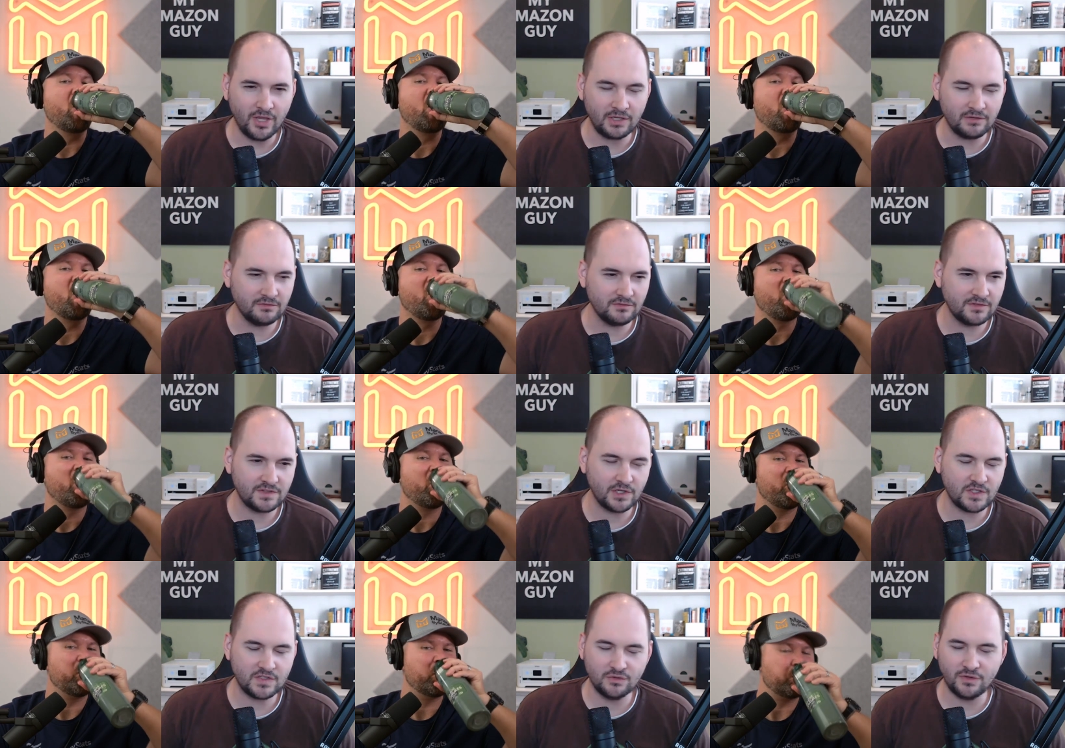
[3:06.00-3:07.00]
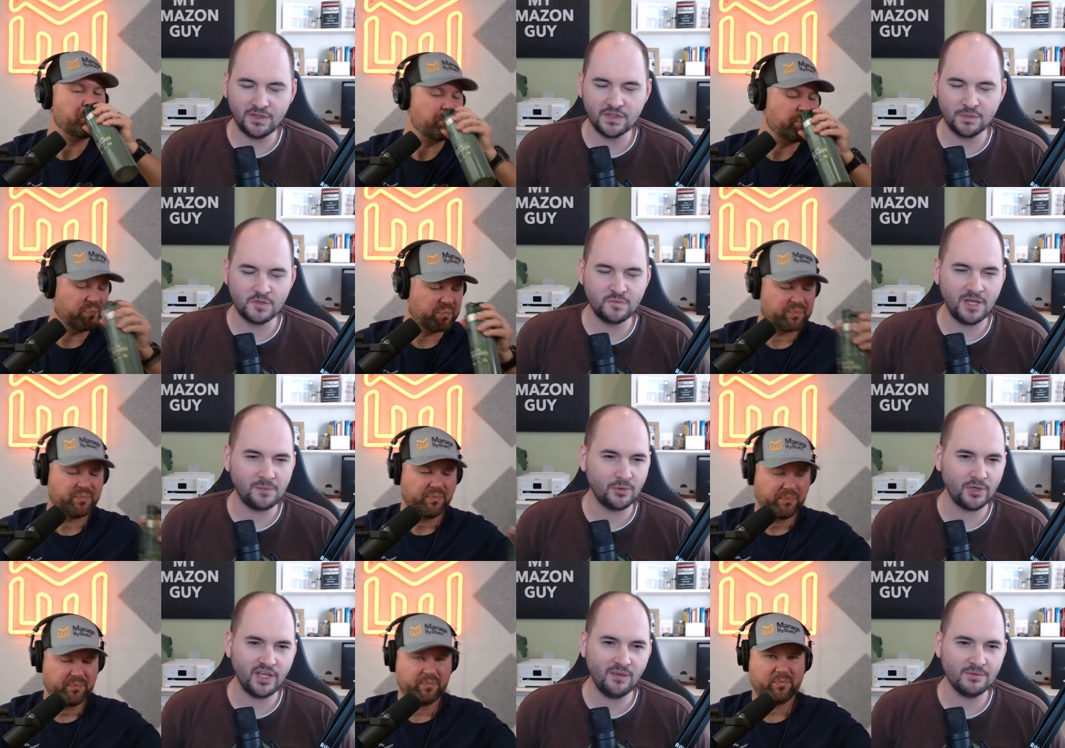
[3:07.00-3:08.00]
Speaker 1: or like starts doing so
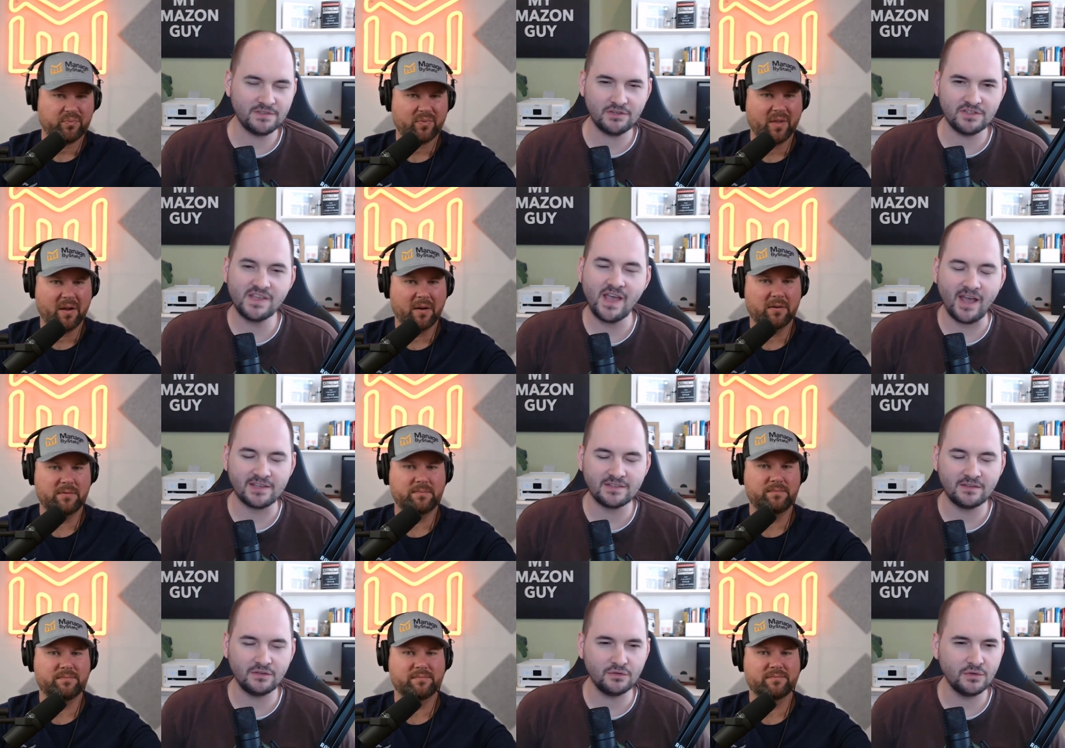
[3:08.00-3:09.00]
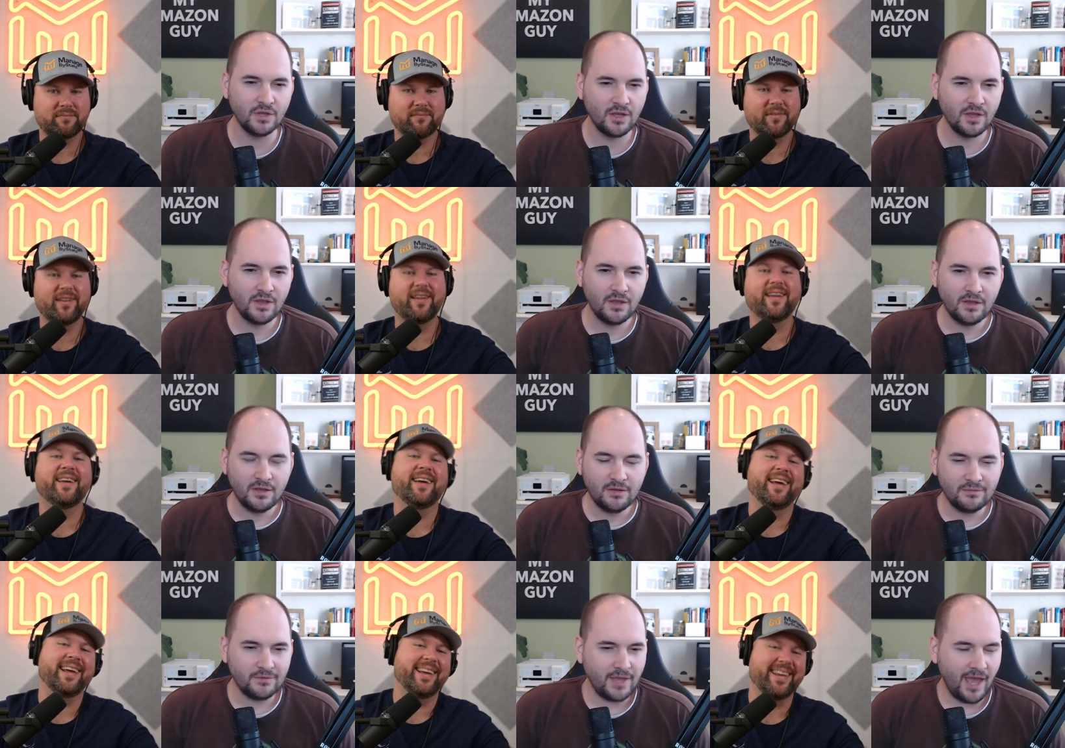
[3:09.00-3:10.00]
much paperwork, Amazon just has
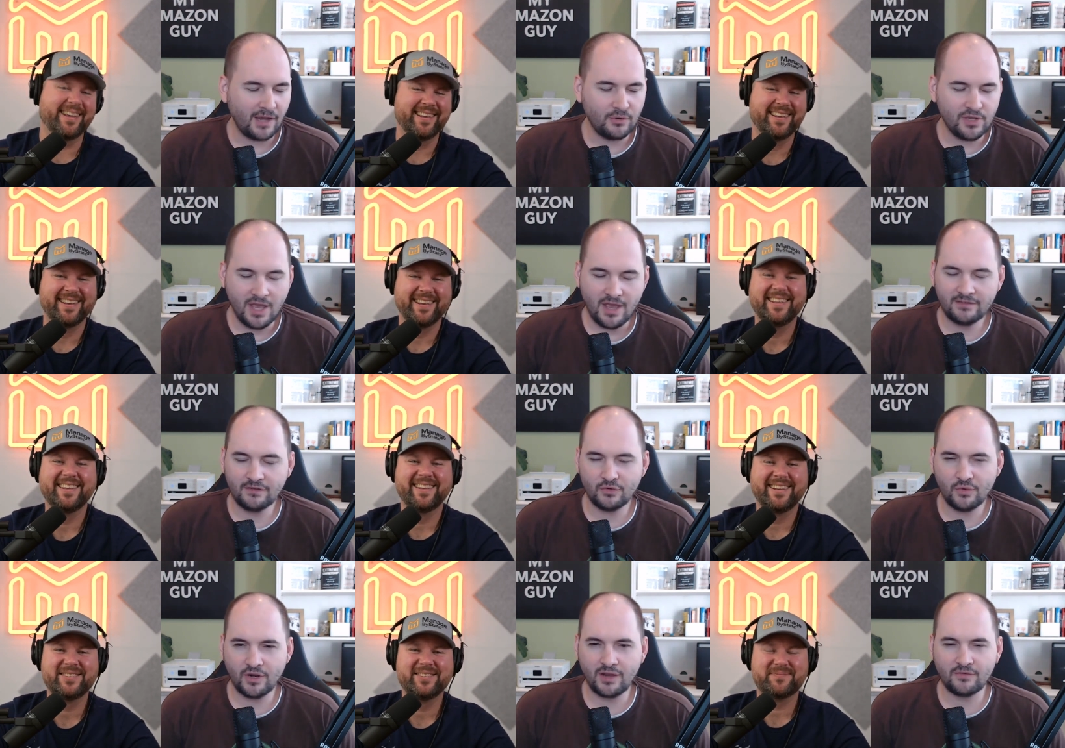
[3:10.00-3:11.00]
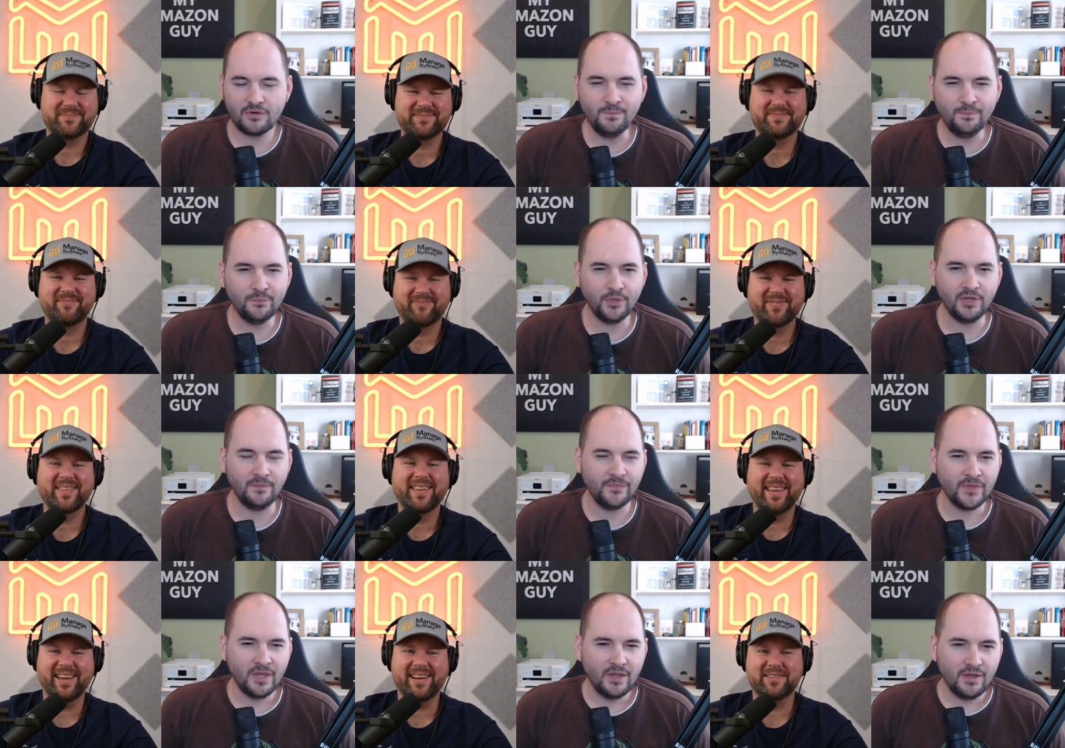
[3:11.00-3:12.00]
to acquiesce or whatever.
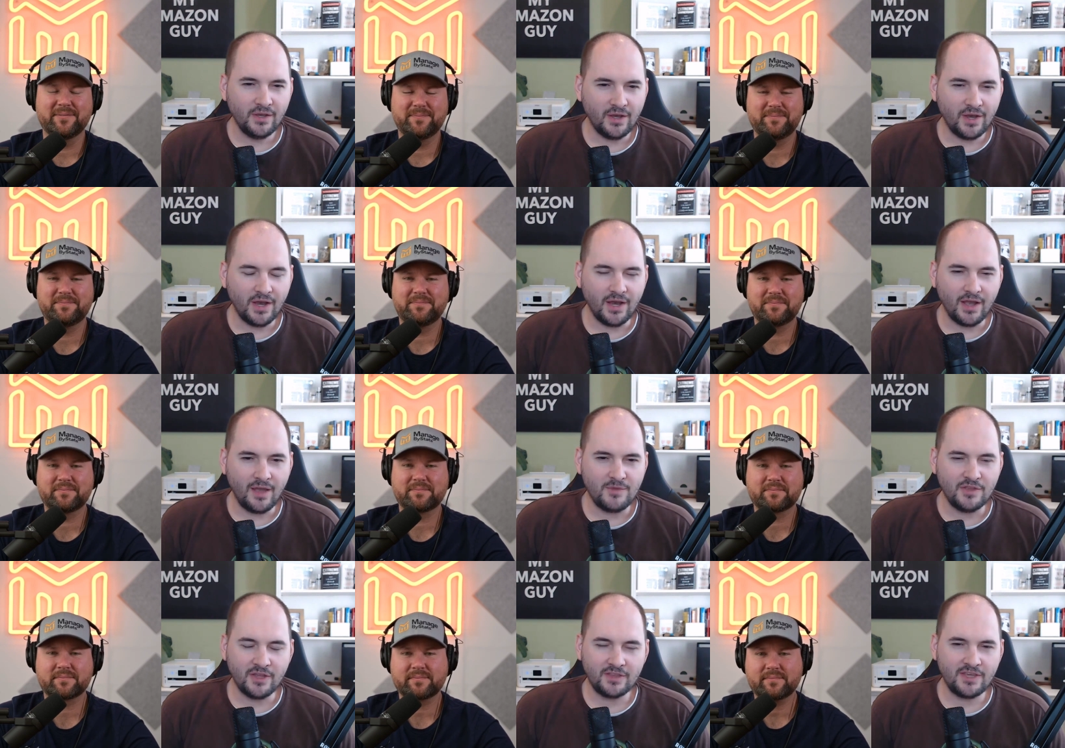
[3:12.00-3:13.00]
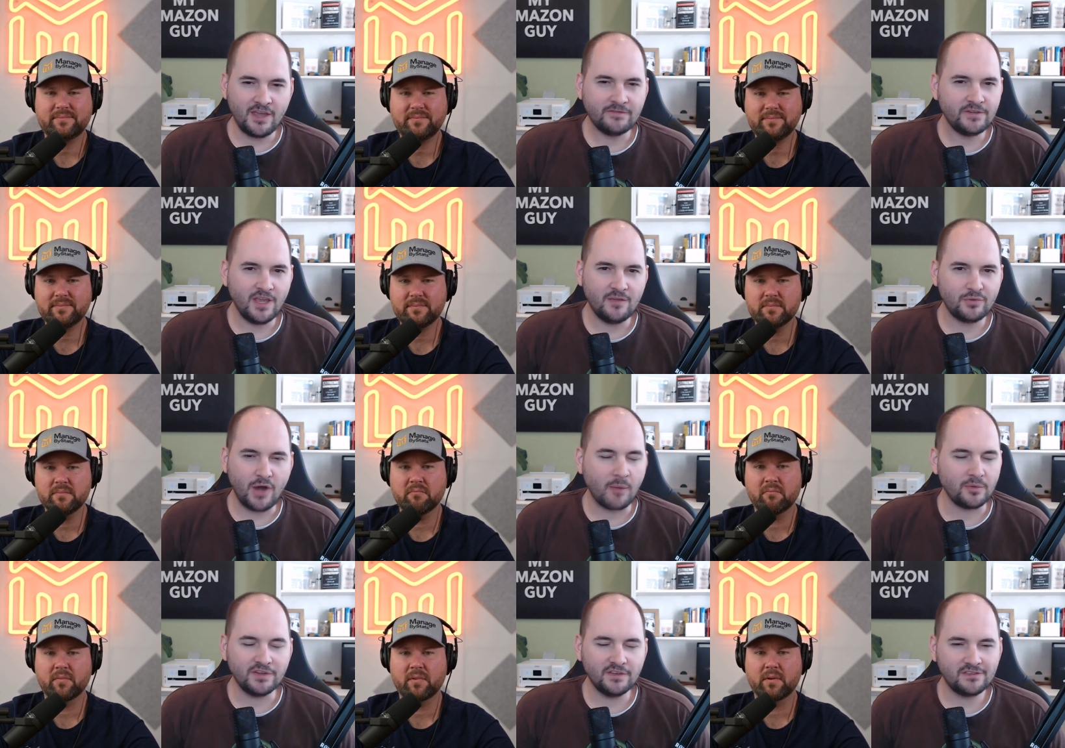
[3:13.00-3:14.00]
Speaker 2: Yeah. But,
Speaker 1: I mean, like the
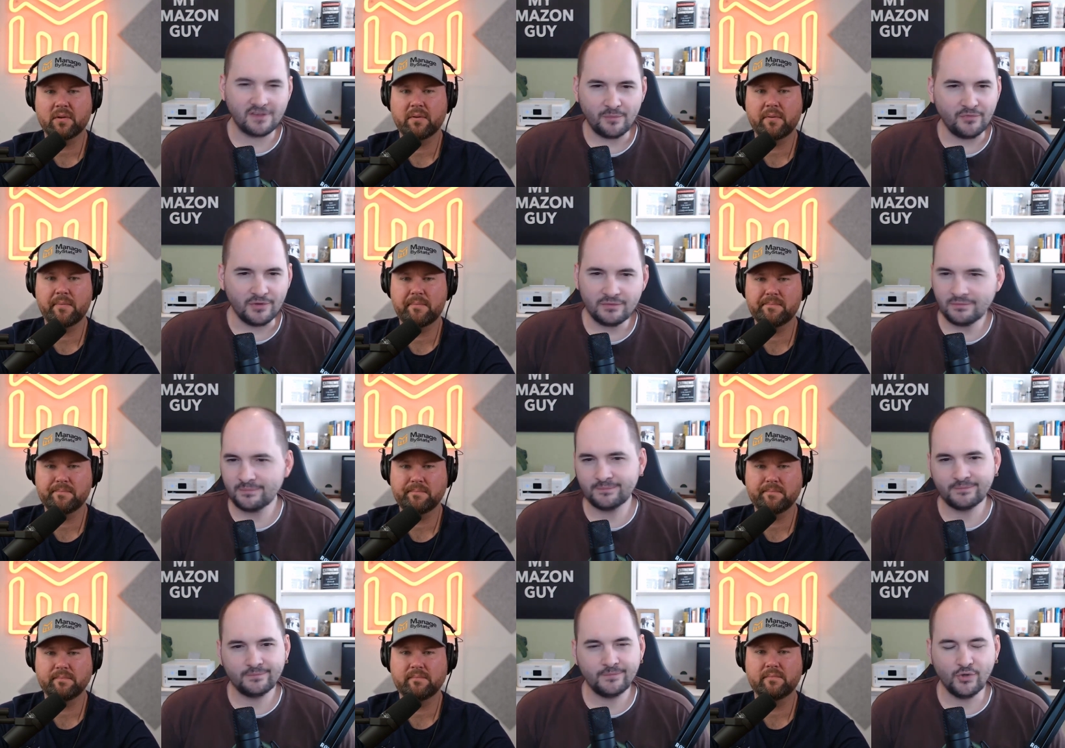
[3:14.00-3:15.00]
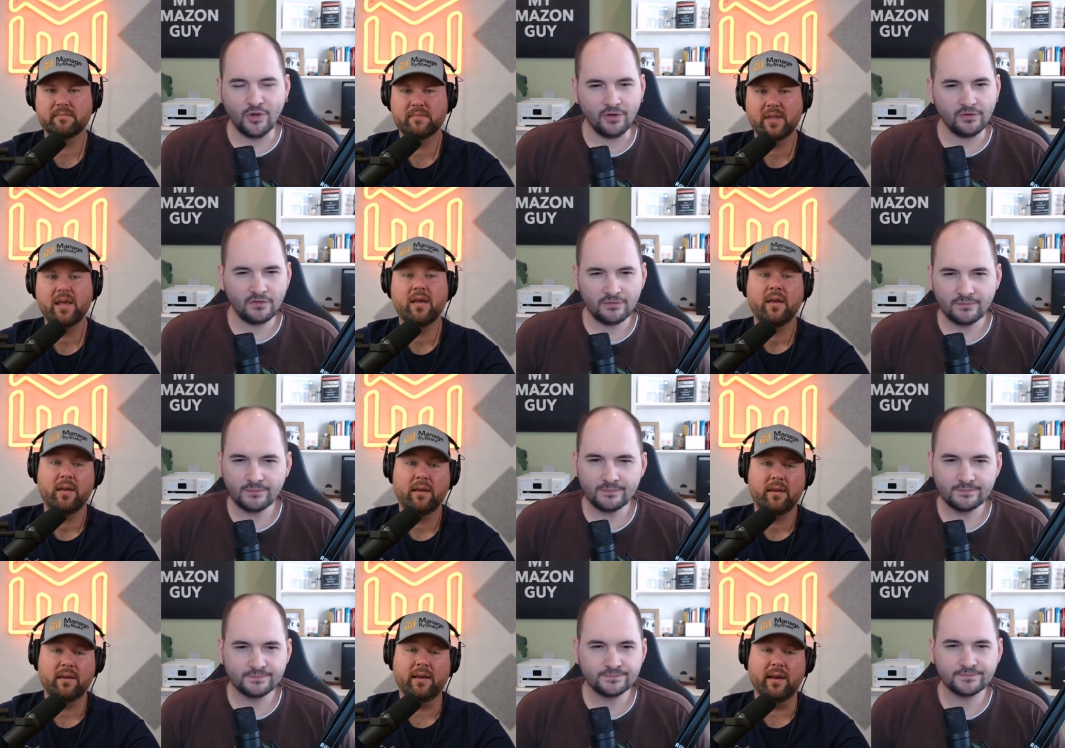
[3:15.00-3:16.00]
FDA probably did something. Who
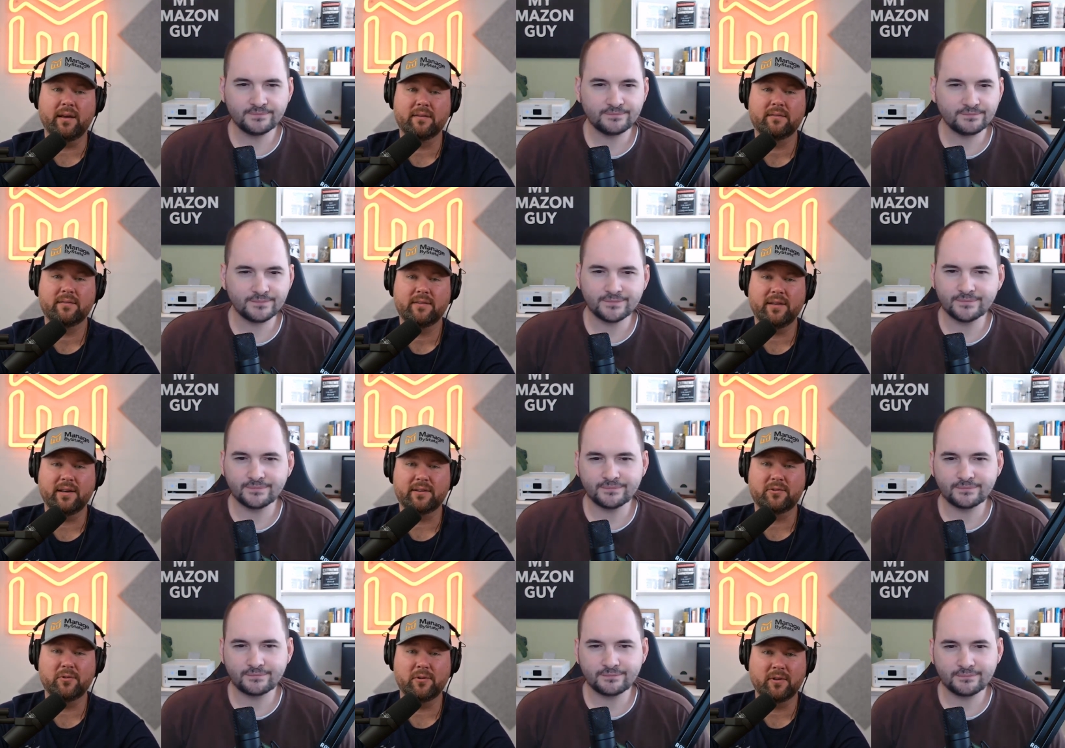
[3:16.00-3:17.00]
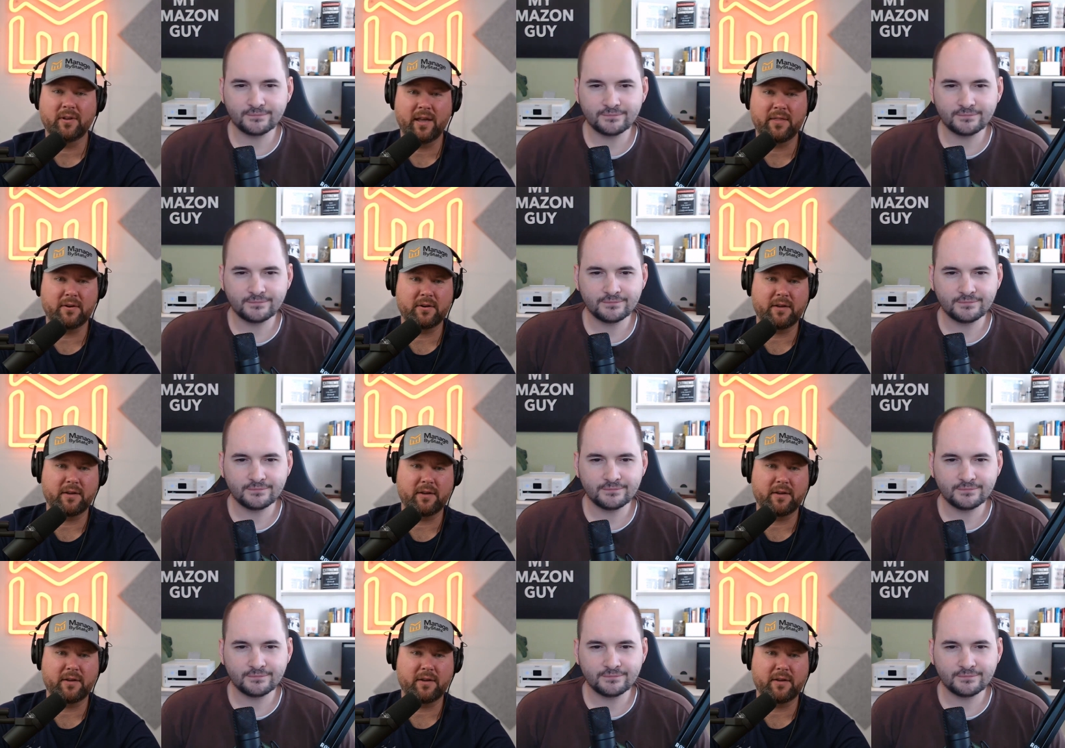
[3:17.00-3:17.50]
knows?
Speaker 2: Yeah, cool. And they're